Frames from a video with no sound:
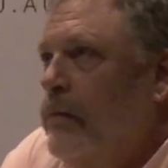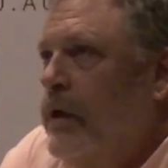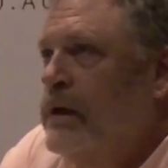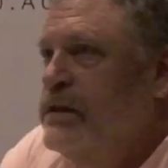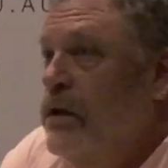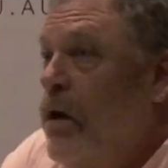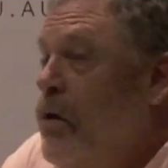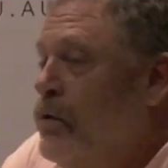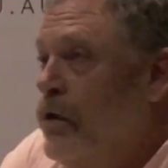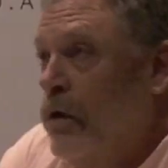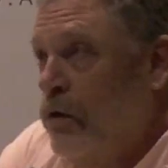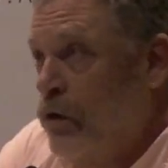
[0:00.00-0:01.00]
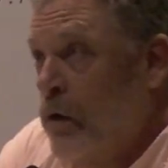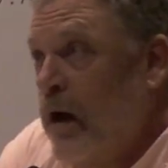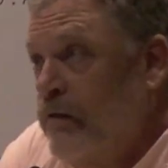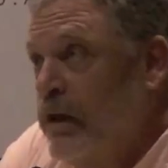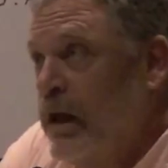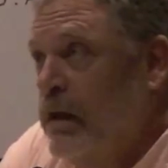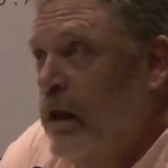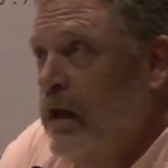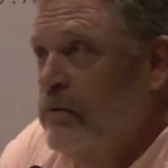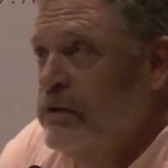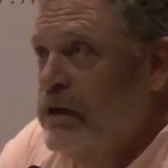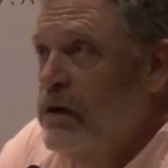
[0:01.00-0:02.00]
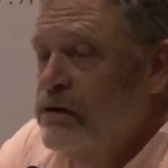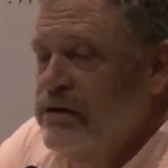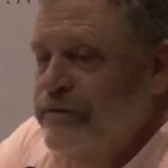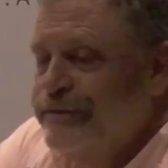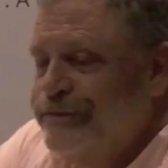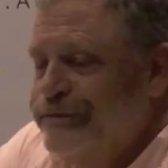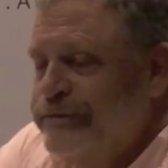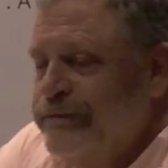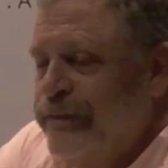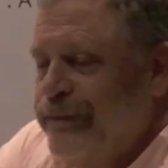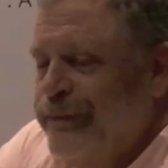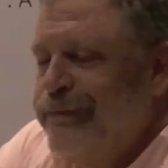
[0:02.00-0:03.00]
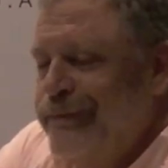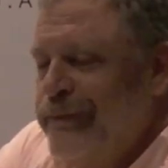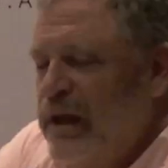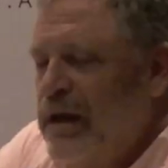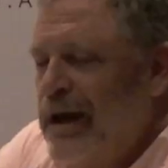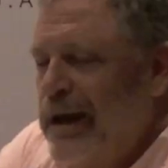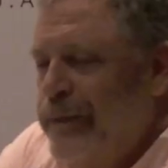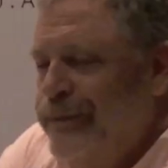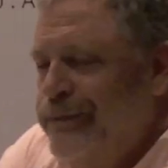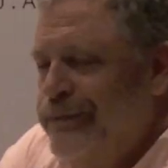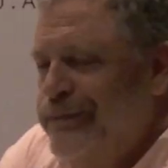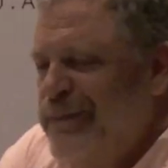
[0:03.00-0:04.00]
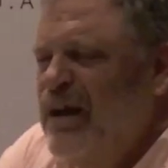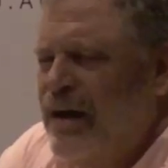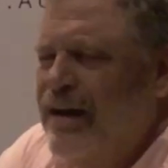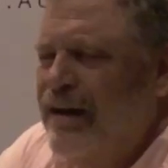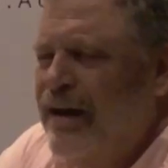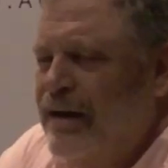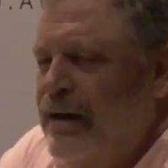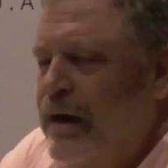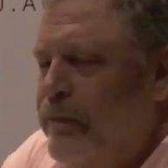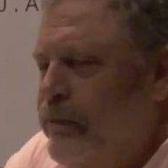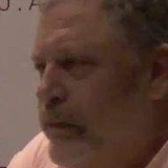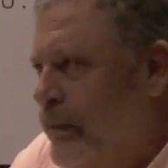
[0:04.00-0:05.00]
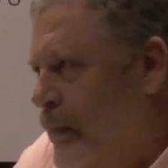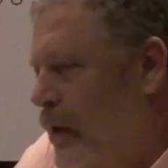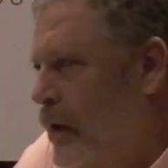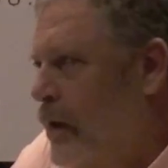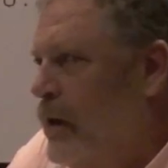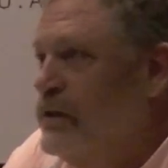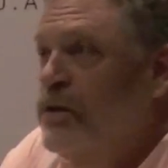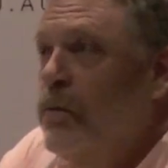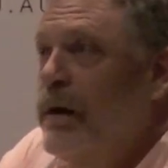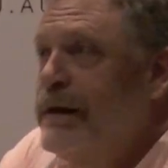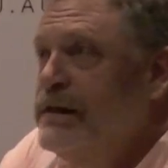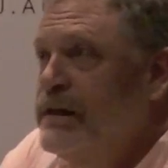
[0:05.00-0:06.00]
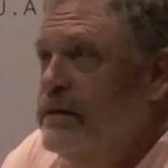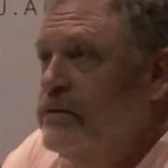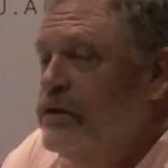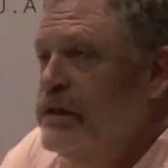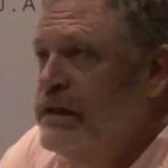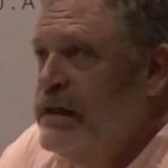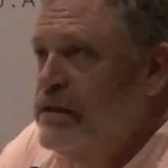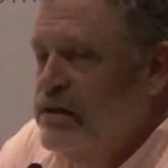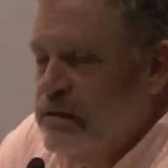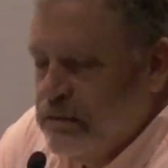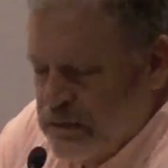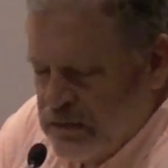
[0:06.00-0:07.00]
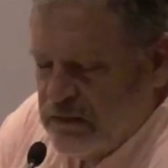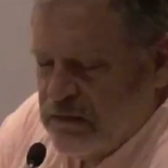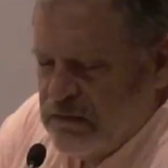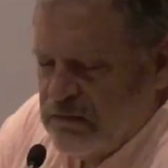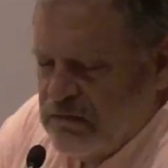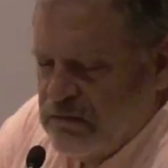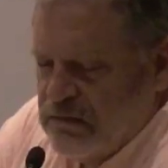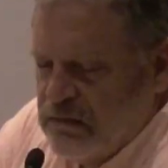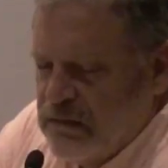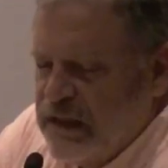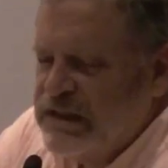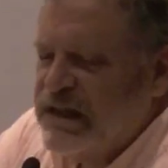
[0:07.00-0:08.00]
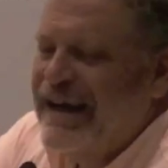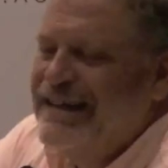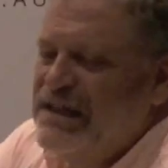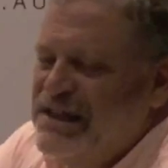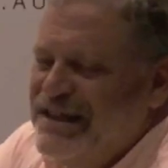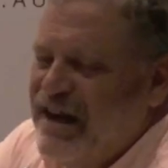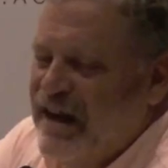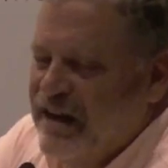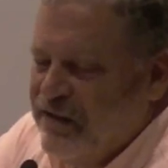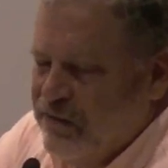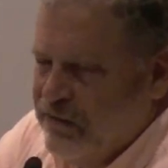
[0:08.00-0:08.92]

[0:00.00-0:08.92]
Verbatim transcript: And I said, oh, do, do you have a nickname? She goes, yeah, I got a nickname. I said, what is it? And she says, it's Einstein.